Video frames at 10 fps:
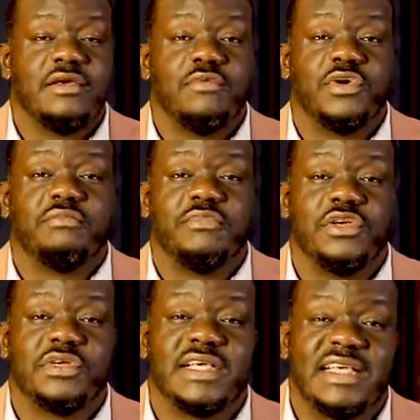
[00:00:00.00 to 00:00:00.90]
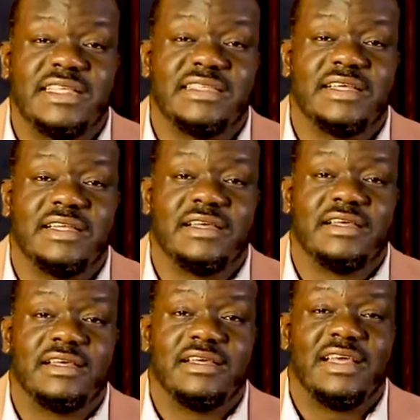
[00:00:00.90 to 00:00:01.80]
what
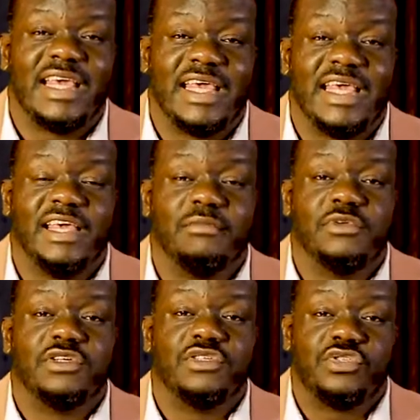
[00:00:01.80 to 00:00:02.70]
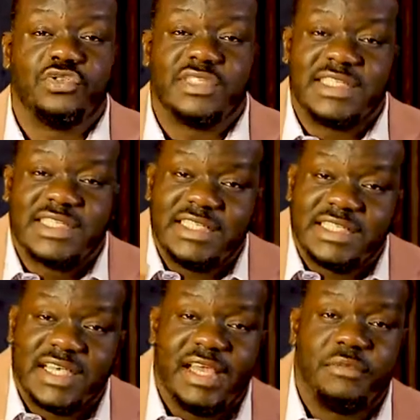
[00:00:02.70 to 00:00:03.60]
Melchizedek came to
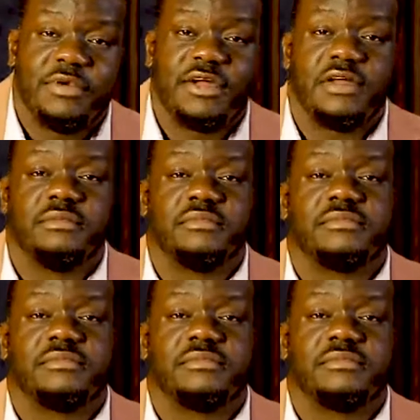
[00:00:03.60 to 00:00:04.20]
teach Abraham.